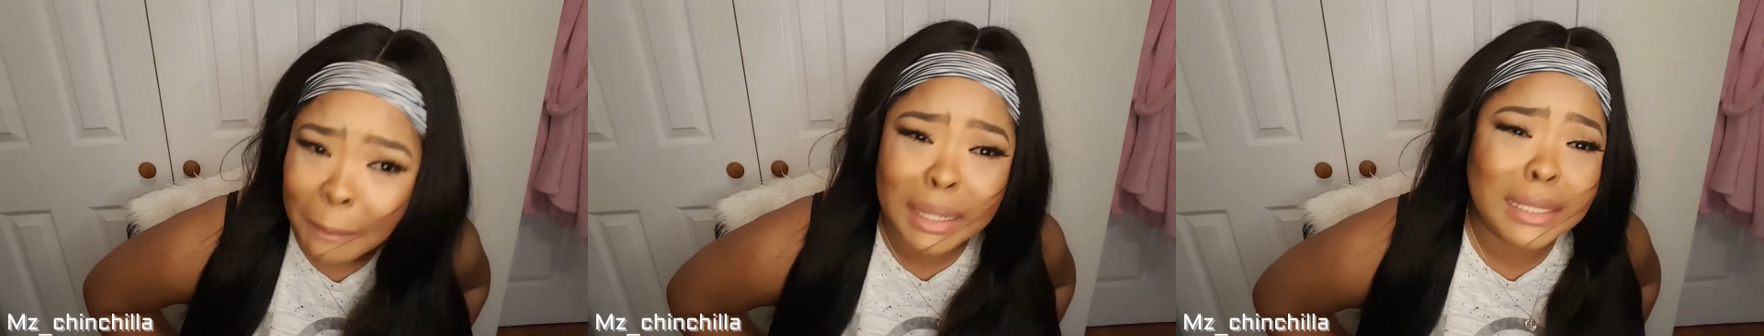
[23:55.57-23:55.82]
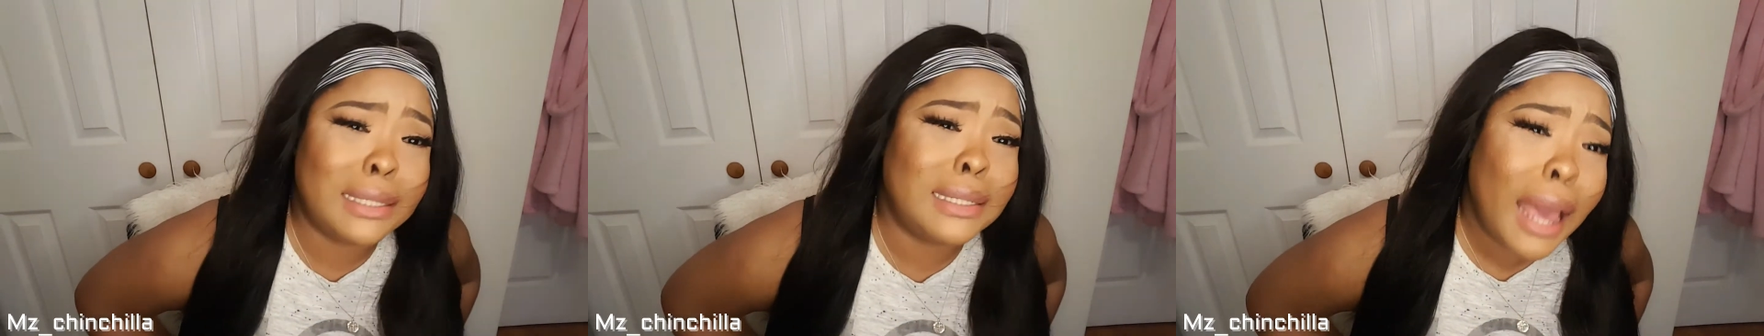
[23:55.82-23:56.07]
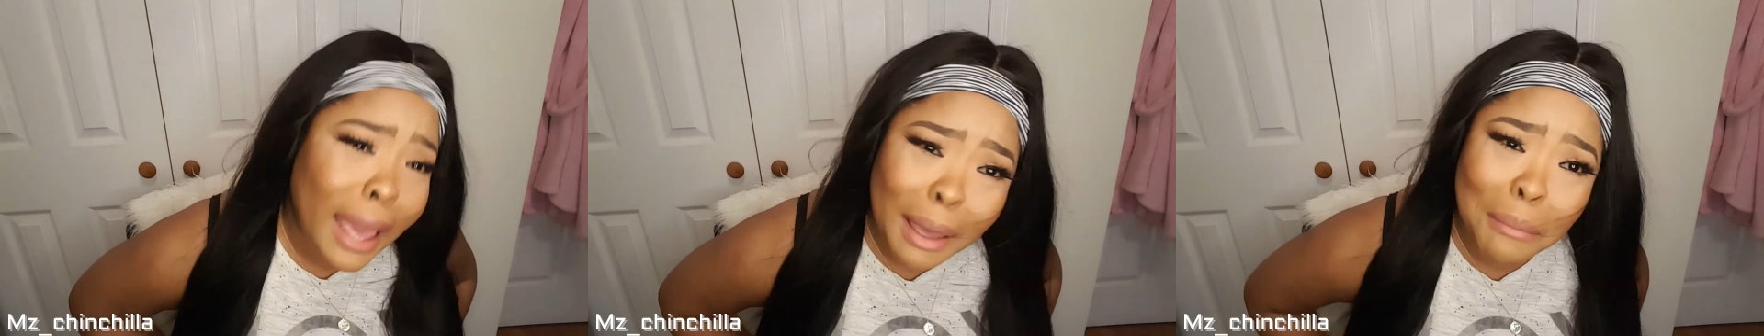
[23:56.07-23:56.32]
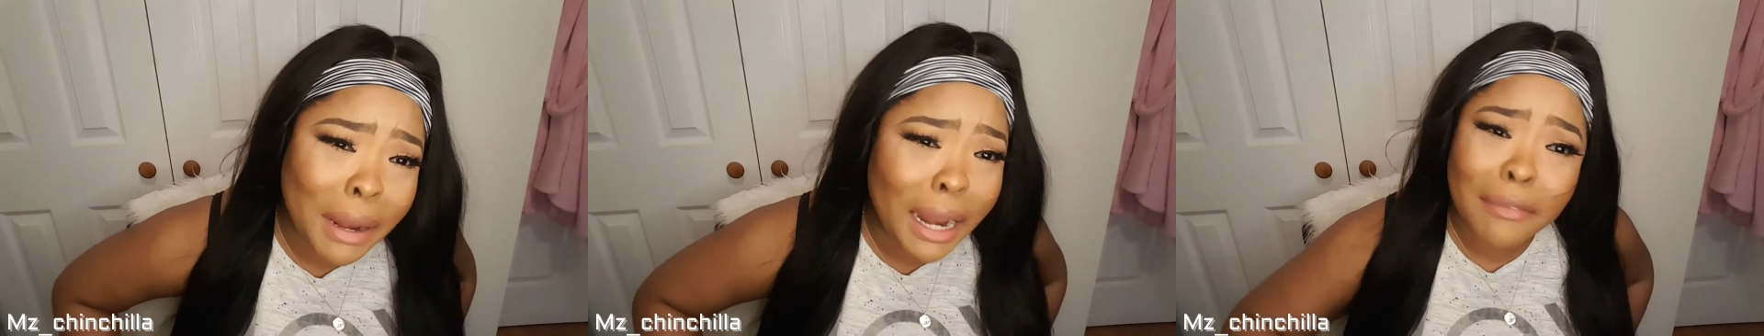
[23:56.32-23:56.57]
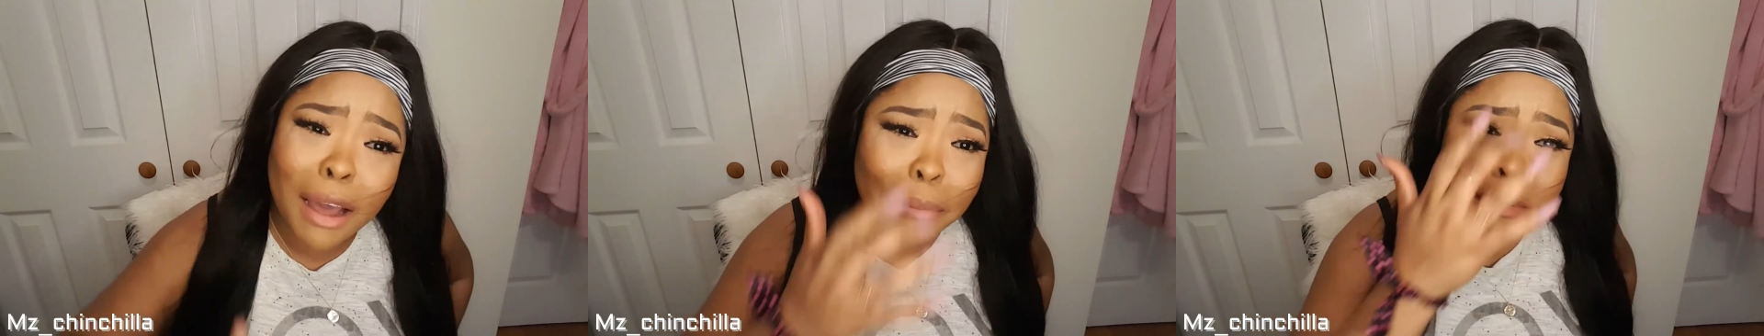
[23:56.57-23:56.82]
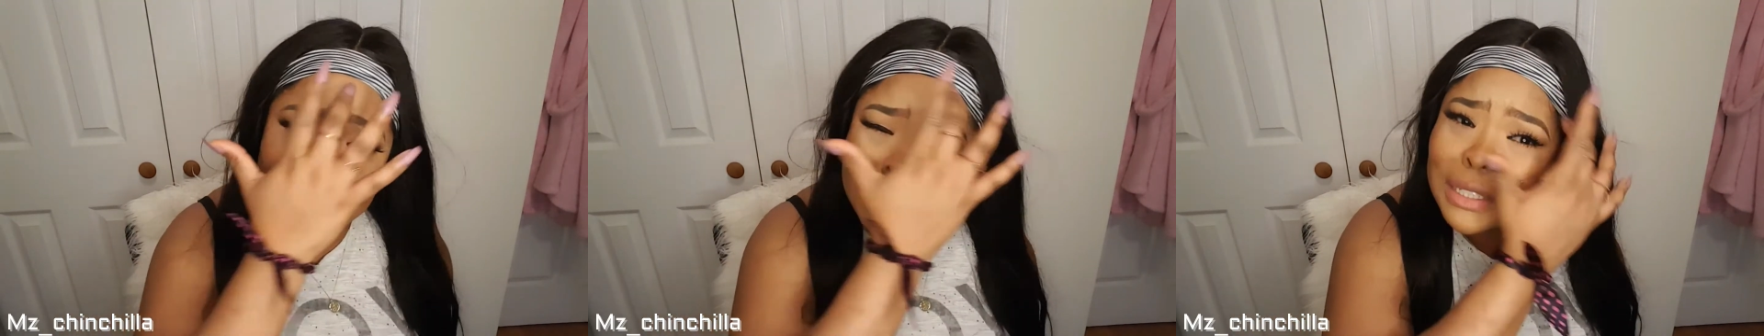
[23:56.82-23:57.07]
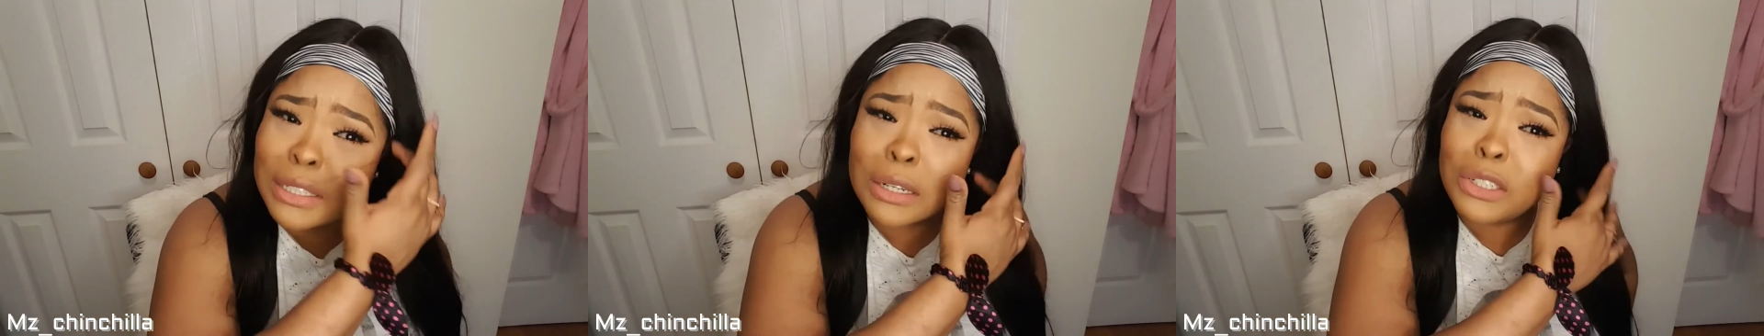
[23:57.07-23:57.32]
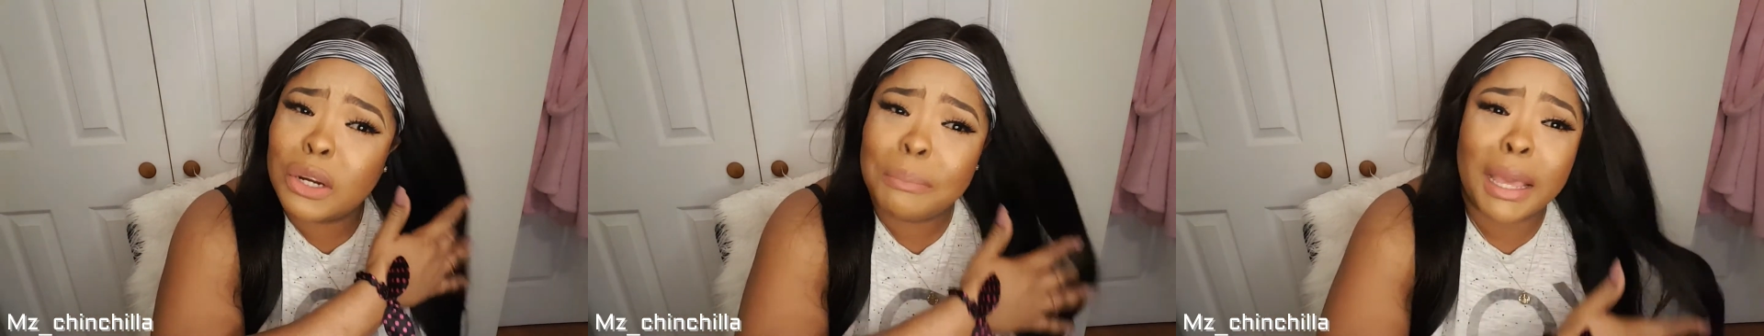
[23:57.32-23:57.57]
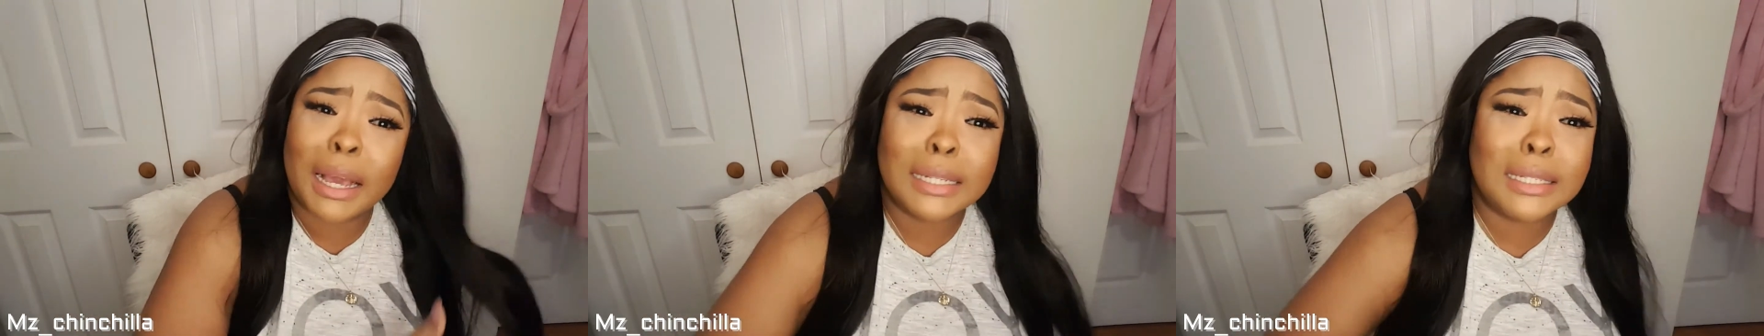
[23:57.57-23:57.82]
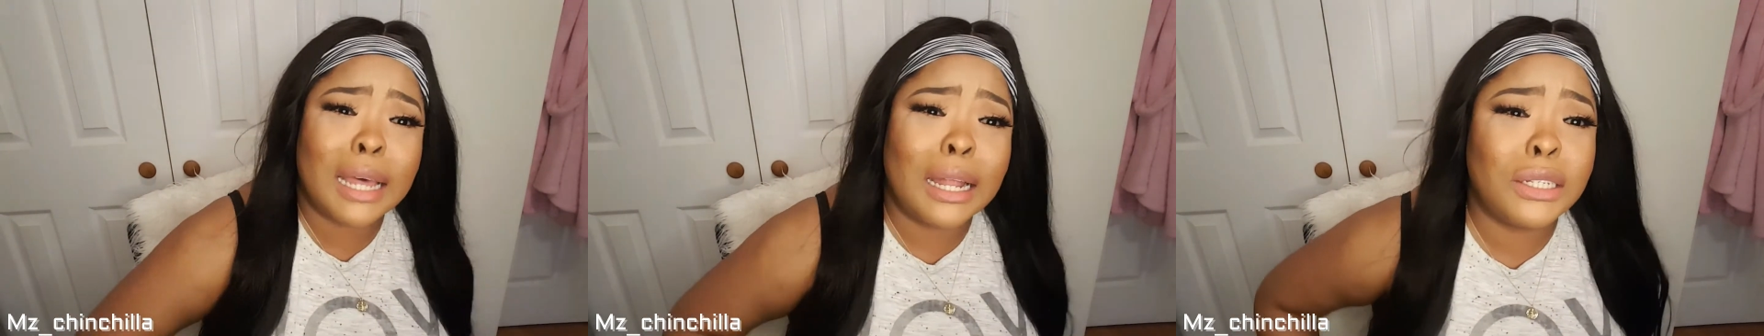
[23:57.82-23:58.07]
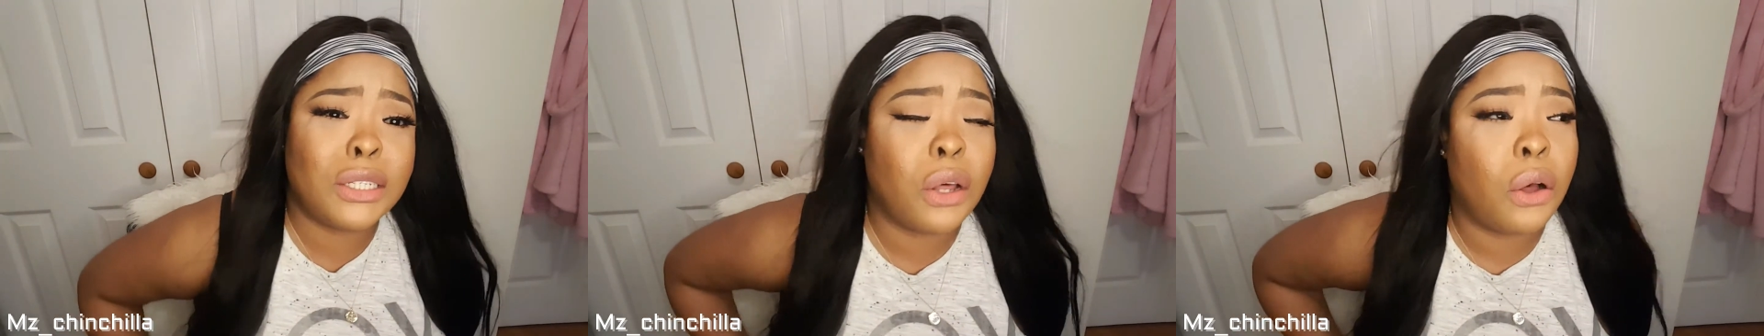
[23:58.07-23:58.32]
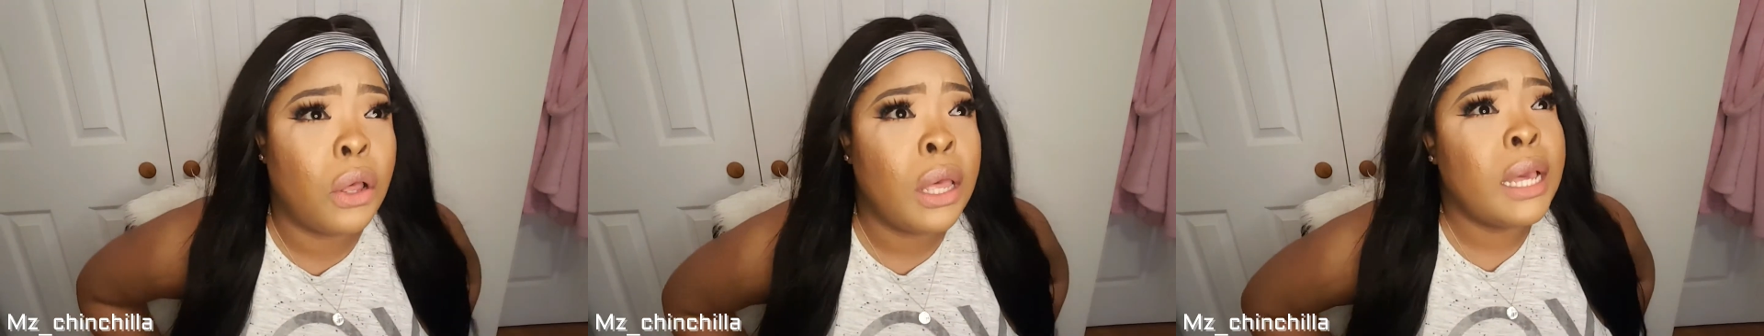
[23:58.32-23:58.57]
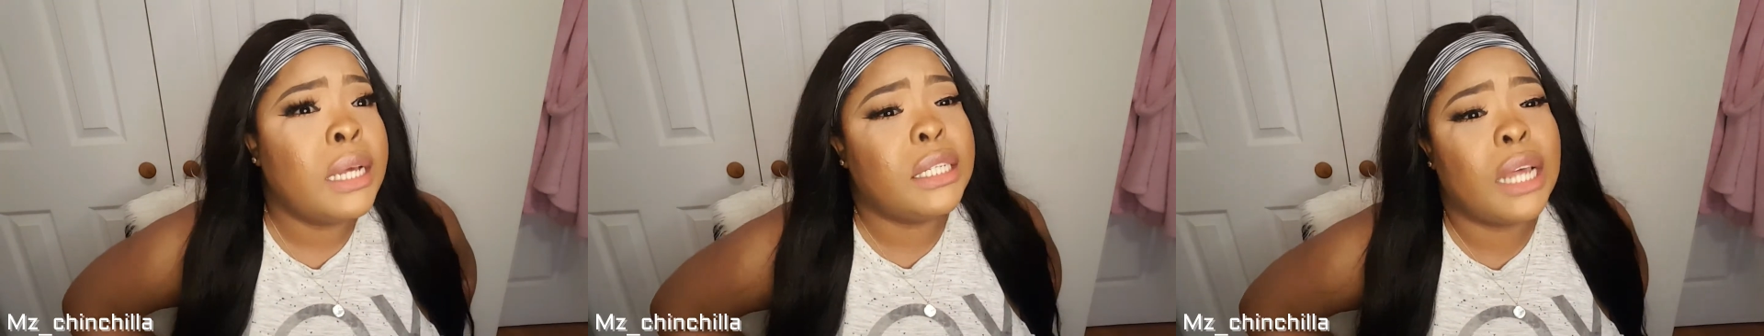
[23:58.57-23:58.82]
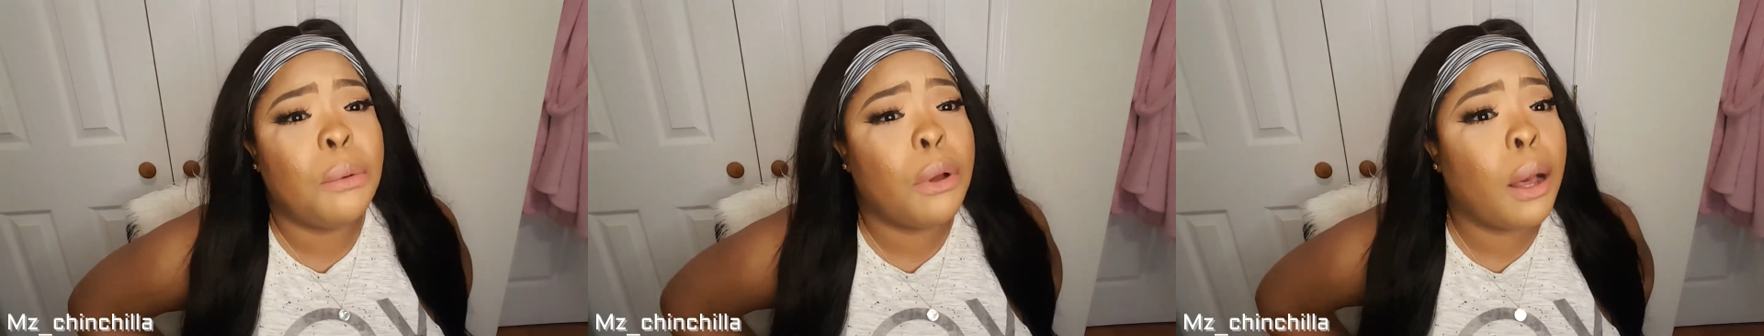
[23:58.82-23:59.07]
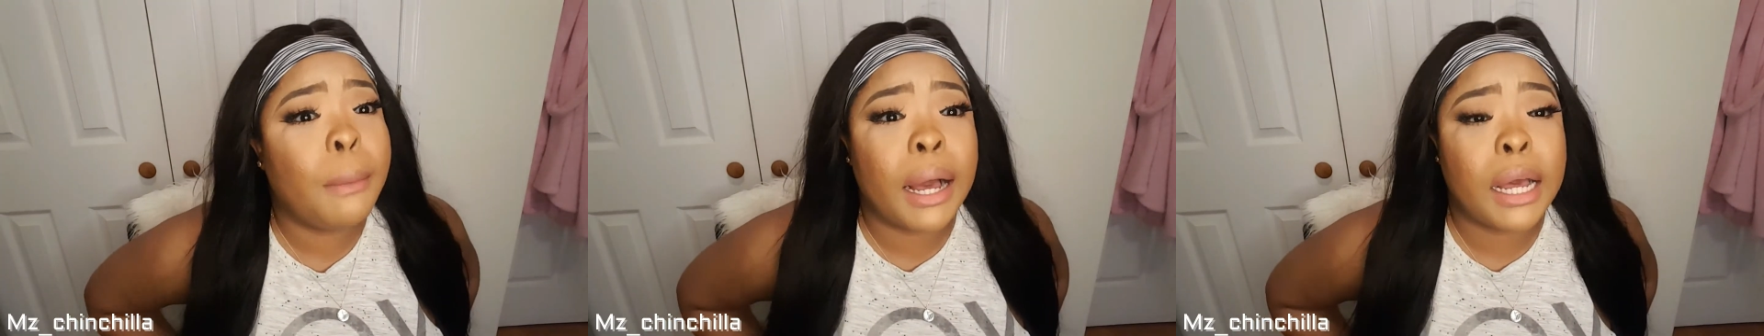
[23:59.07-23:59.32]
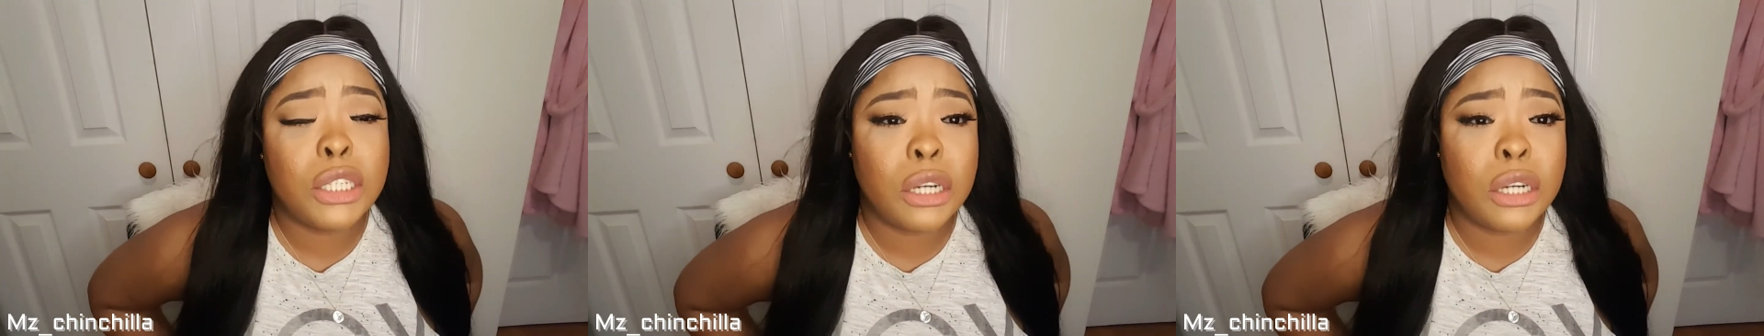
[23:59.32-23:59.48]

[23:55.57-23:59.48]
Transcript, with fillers: my say me never up visit on Jamaica style so send we go back to